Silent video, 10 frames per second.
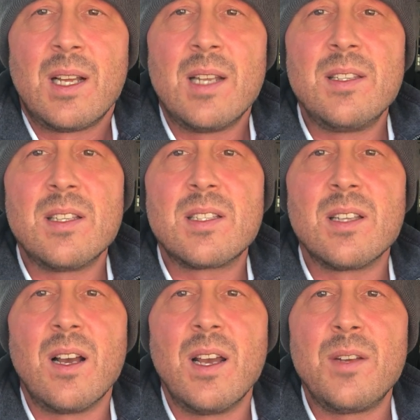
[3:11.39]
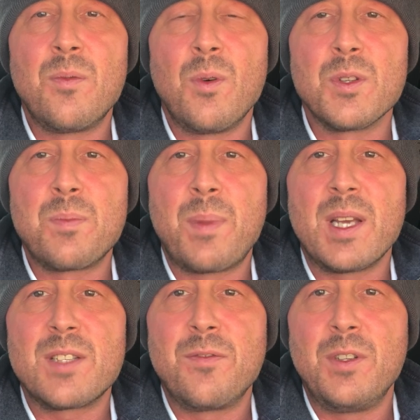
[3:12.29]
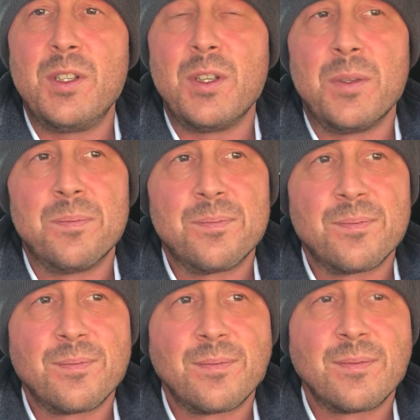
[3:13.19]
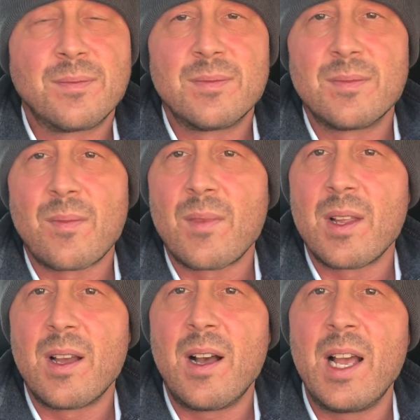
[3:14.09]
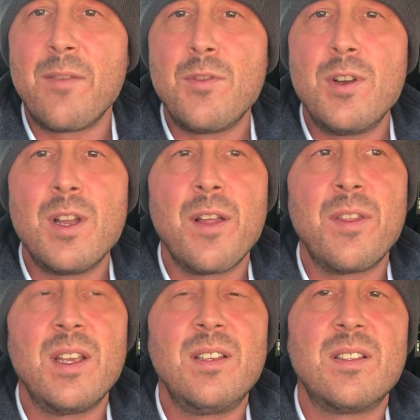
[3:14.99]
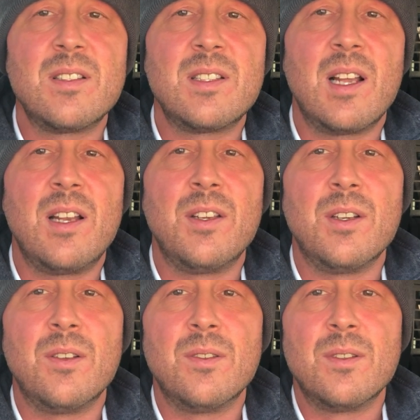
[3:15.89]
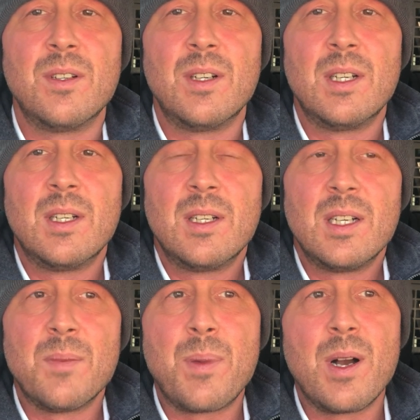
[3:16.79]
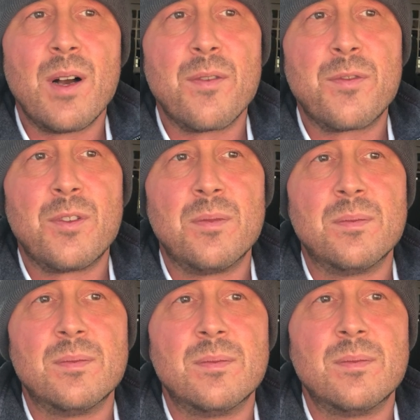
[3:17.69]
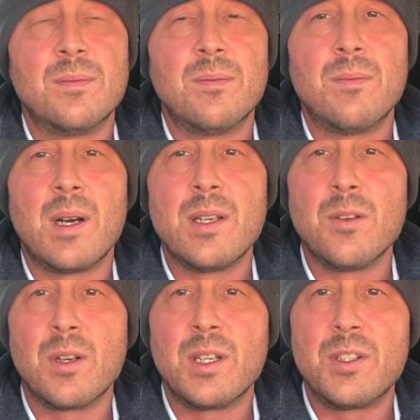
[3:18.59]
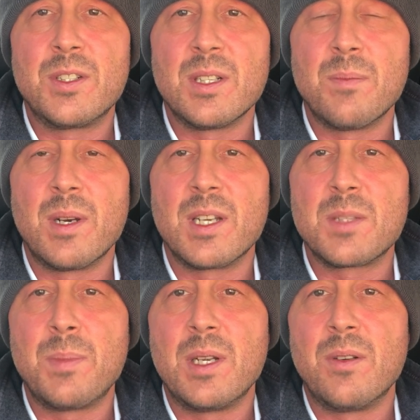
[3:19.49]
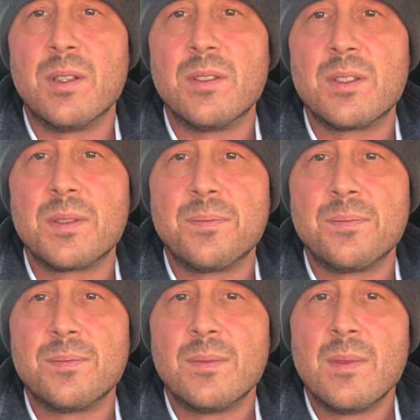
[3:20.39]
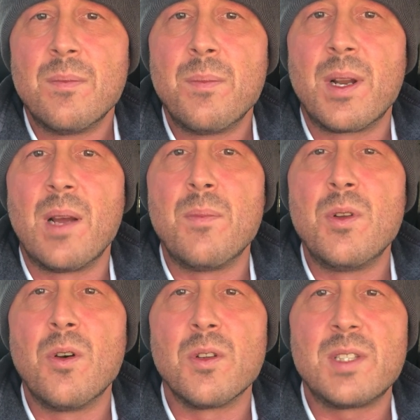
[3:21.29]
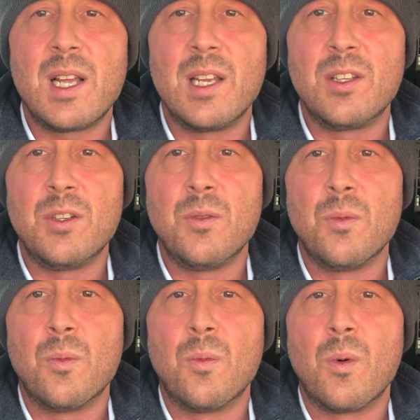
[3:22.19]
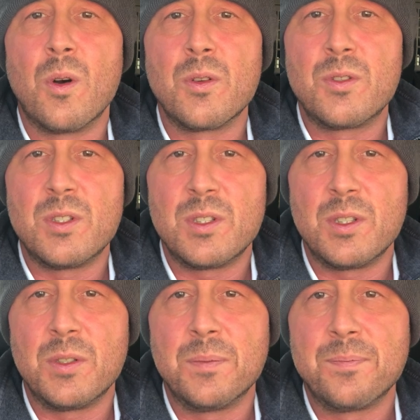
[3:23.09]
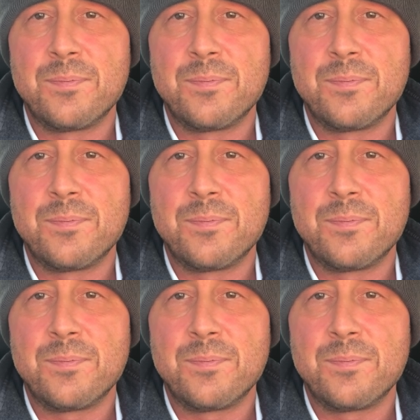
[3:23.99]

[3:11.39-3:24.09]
and decide what's best for you. I have nothing to sell you apart from my knowledge and my experience. But I'm not telling you what to do.